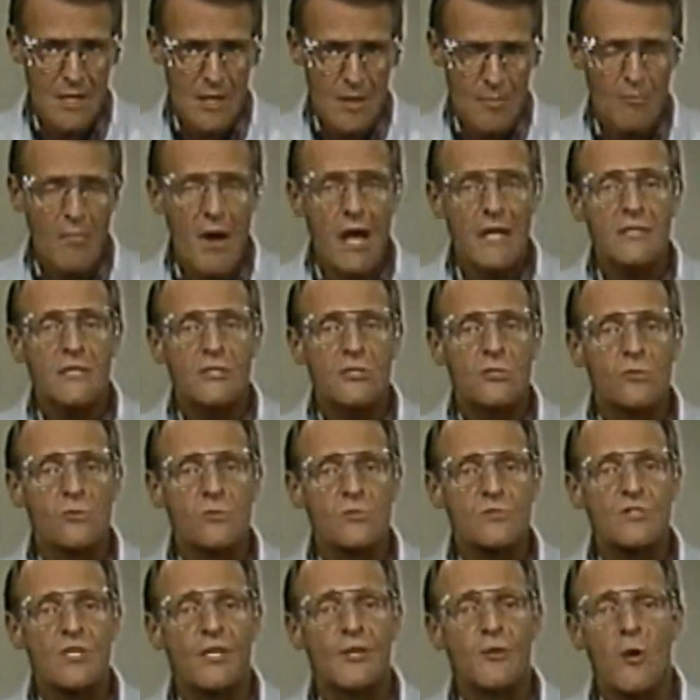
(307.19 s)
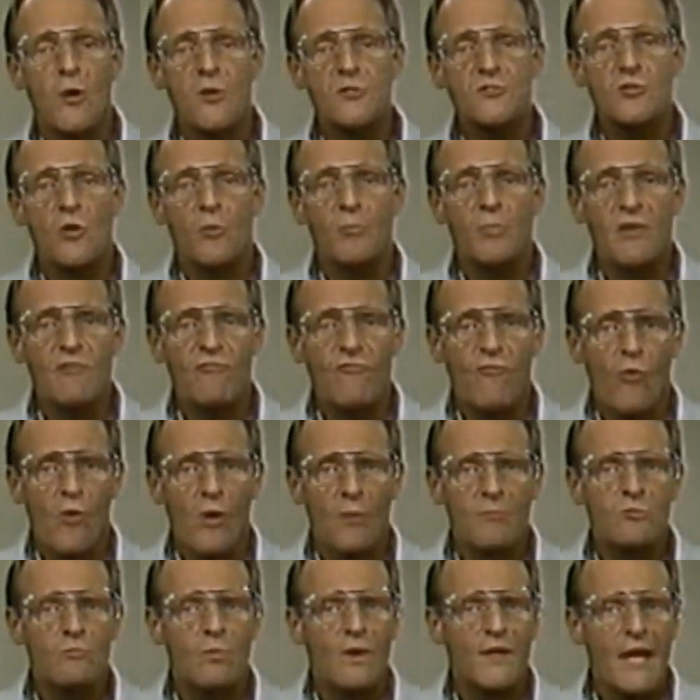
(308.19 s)
Molecules can also be
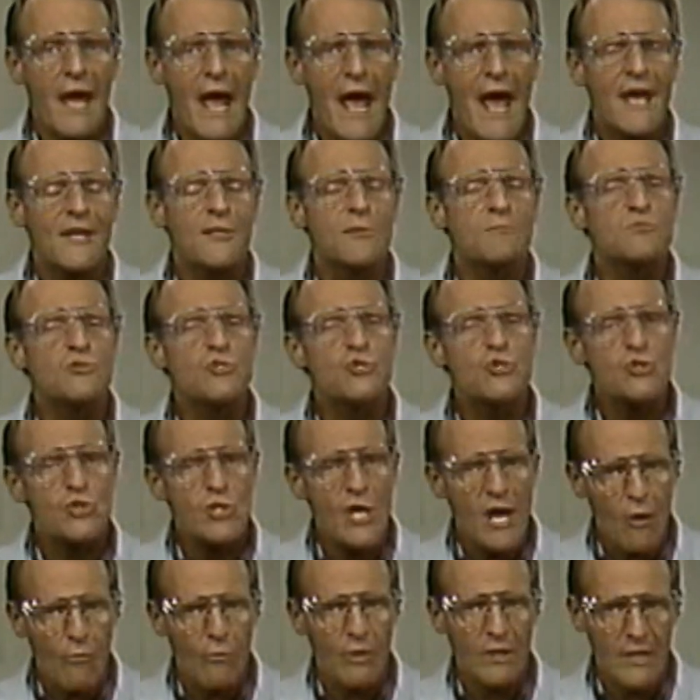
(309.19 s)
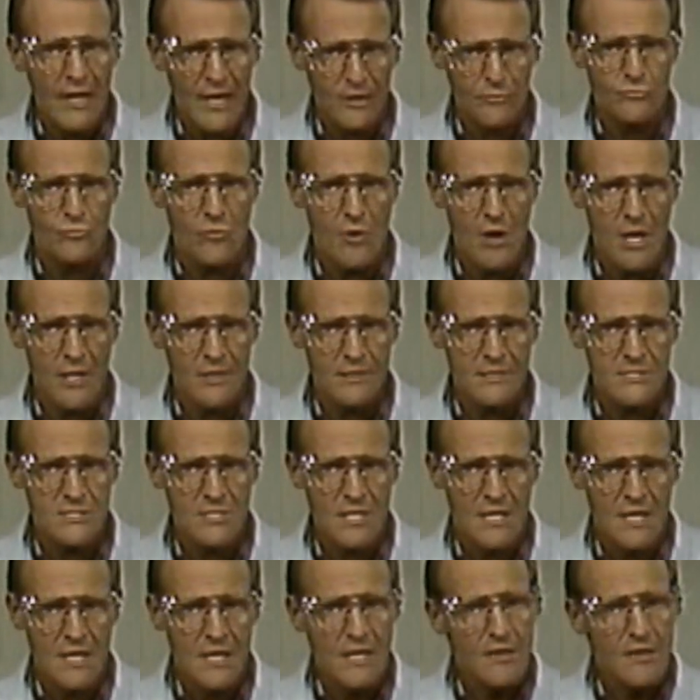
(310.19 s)
formed when atoms share electrons.